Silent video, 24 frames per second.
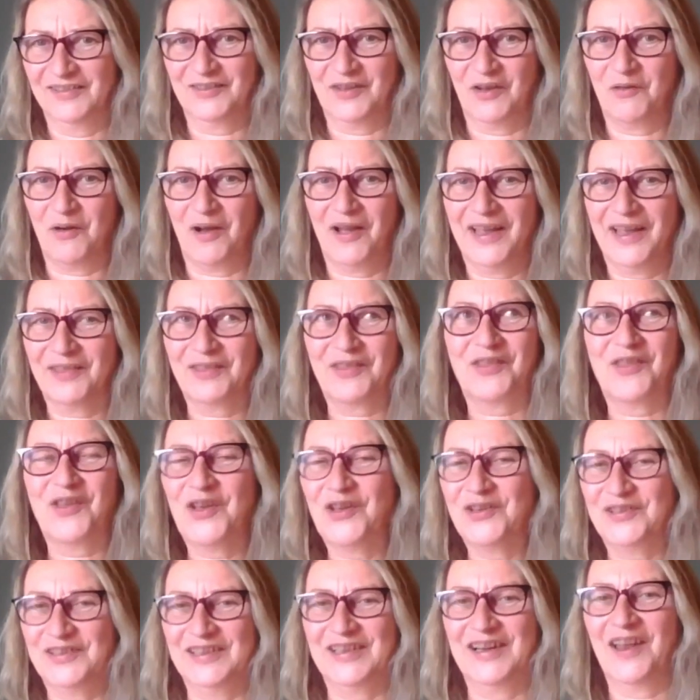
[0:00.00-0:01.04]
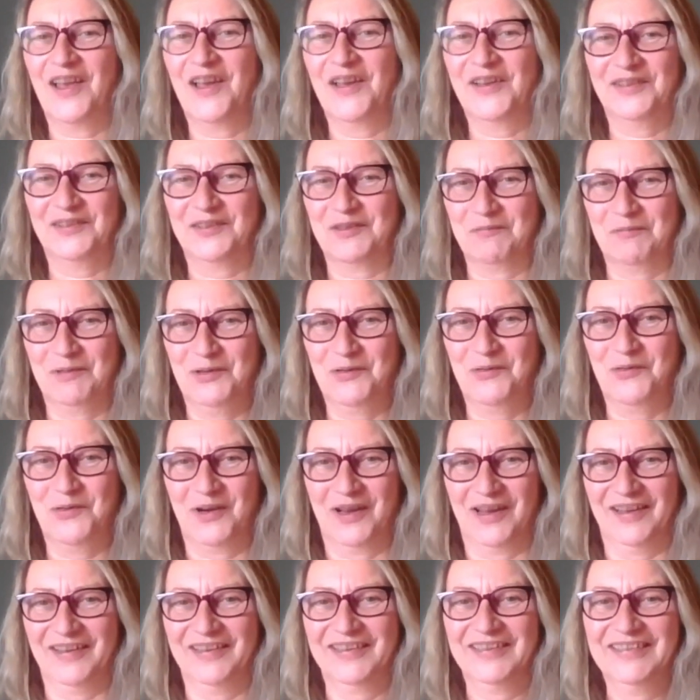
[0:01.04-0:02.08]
So I had 30 clients in Mallorca.